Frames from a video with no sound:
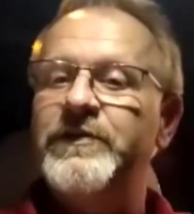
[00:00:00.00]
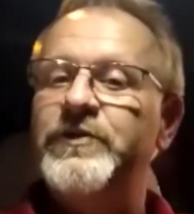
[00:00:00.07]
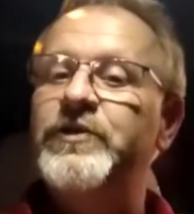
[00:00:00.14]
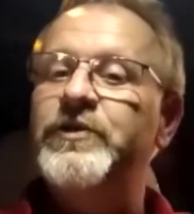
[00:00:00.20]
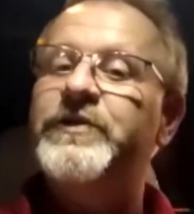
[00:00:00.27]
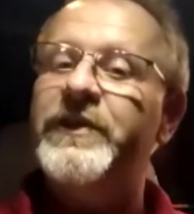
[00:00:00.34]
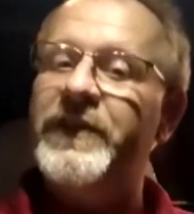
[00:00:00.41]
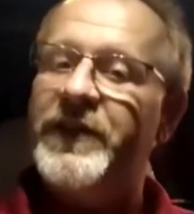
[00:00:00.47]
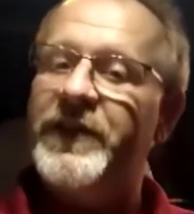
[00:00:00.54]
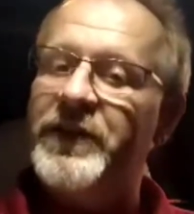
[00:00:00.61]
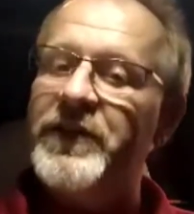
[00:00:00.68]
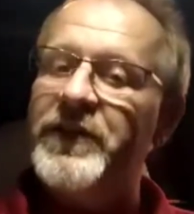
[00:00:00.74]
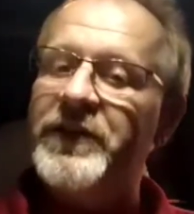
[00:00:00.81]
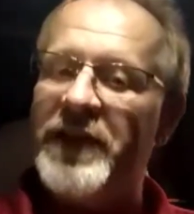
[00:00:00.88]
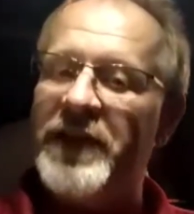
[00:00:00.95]
you can
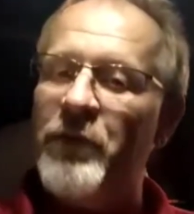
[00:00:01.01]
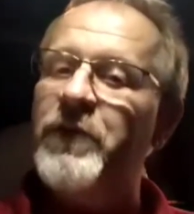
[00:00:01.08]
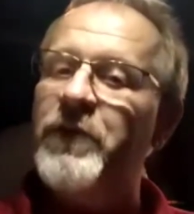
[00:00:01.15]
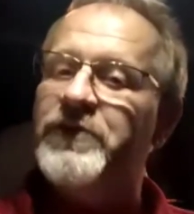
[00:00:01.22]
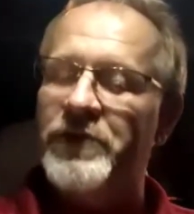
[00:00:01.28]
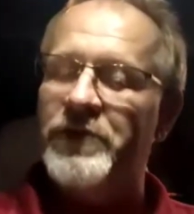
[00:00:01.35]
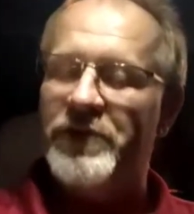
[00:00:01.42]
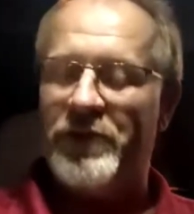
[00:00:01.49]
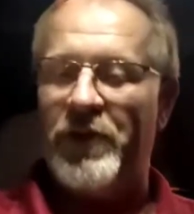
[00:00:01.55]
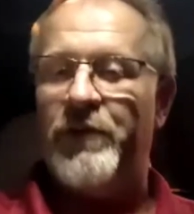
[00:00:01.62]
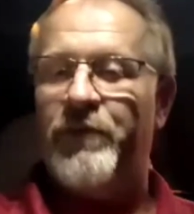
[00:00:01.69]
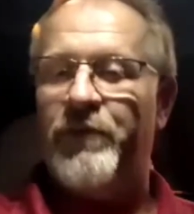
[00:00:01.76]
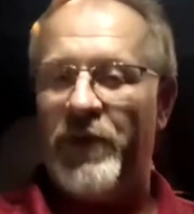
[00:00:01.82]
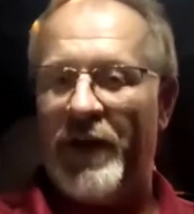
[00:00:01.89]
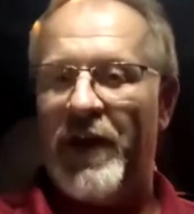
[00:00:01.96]
get what you
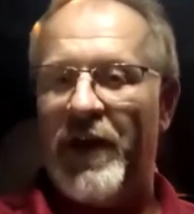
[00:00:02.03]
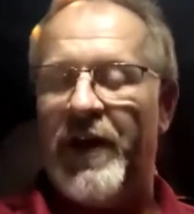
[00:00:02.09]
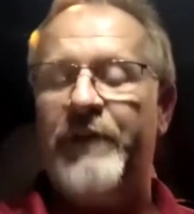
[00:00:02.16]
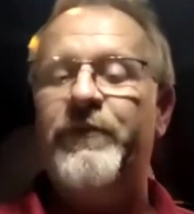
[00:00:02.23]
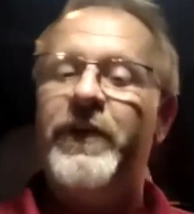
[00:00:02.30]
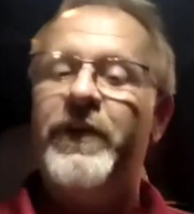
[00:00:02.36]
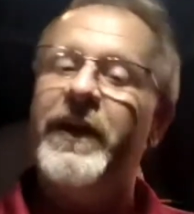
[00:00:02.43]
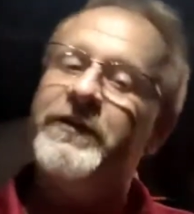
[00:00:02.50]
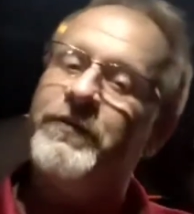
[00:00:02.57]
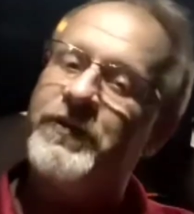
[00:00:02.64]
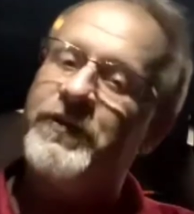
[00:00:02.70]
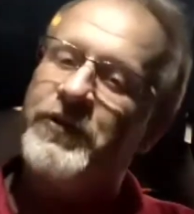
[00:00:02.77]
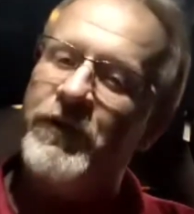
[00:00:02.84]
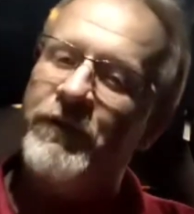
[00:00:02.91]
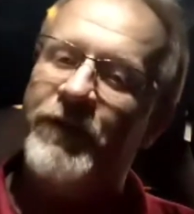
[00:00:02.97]
deserve in life. And that's
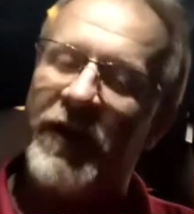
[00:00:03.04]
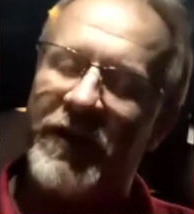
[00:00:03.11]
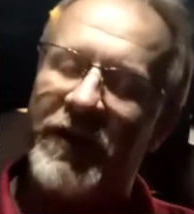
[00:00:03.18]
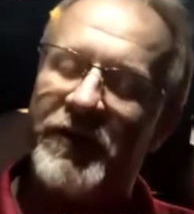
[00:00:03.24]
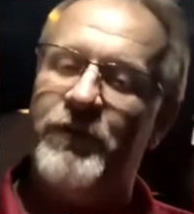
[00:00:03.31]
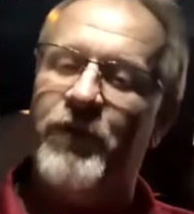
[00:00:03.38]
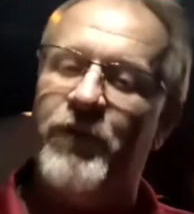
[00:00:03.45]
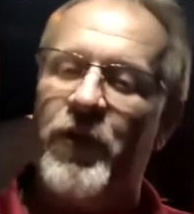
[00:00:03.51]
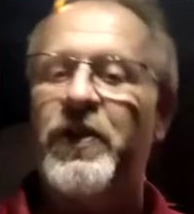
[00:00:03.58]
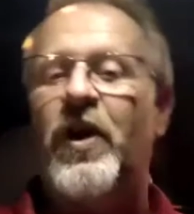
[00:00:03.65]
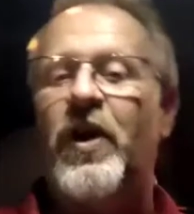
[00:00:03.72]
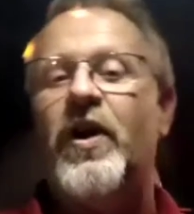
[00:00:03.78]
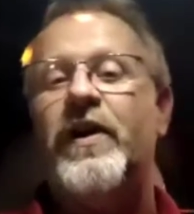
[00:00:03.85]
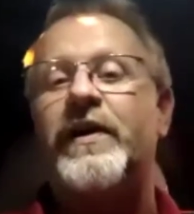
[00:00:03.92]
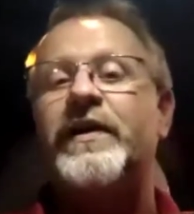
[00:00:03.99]
what you've done is you've worked
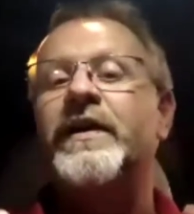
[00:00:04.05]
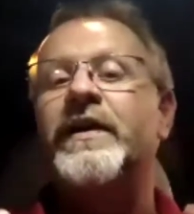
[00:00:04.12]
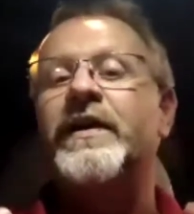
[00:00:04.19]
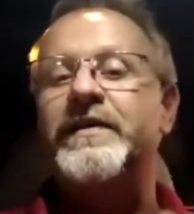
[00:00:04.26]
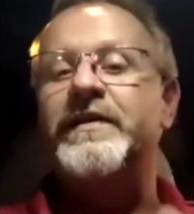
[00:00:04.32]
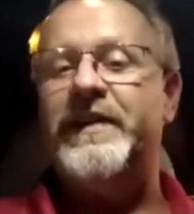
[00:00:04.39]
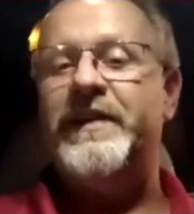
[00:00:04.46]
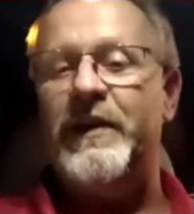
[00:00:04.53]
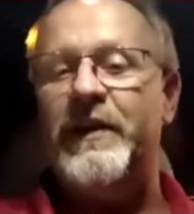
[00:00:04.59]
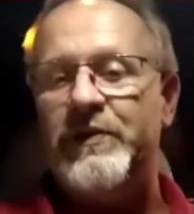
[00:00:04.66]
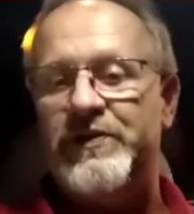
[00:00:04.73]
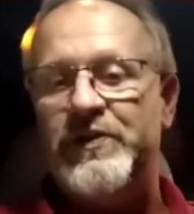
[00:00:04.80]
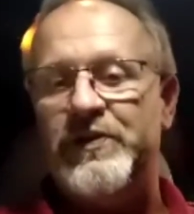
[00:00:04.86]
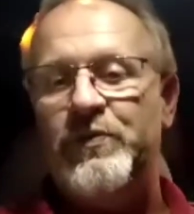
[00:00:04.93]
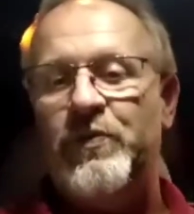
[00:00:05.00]
hard to get
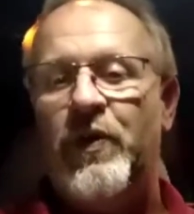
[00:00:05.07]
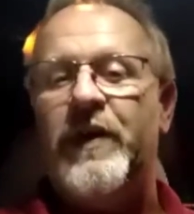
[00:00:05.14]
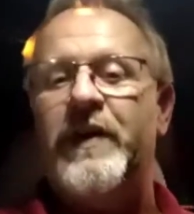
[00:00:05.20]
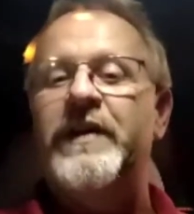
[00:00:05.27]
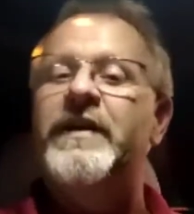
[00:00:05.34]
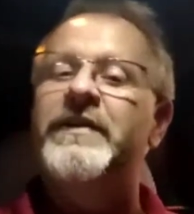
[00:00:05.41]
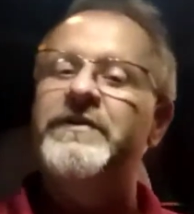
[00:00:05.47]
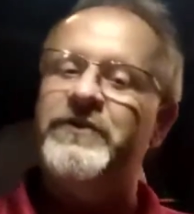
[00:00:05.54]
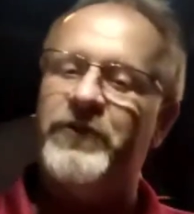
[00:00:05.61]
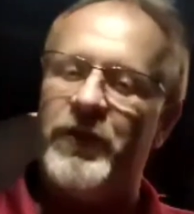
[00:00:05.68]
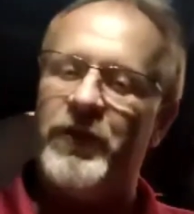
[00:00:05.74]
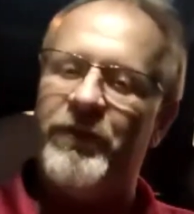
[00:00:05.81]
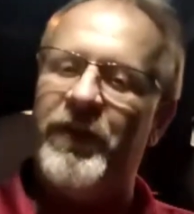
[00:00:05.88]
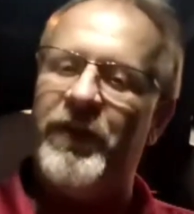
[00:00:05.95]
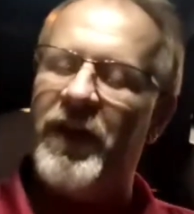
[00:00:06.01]
what you wanted and
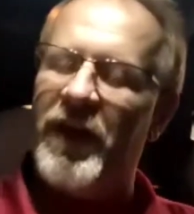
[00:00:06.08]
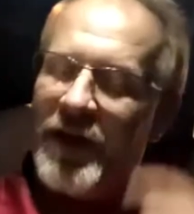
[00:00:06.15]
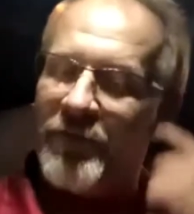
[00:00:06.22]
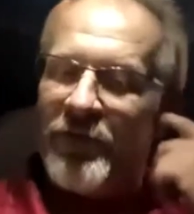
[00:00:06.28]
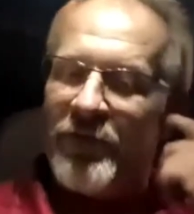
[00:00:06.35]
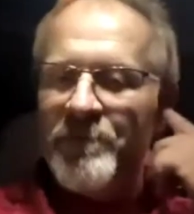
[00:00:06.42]
deserve in life.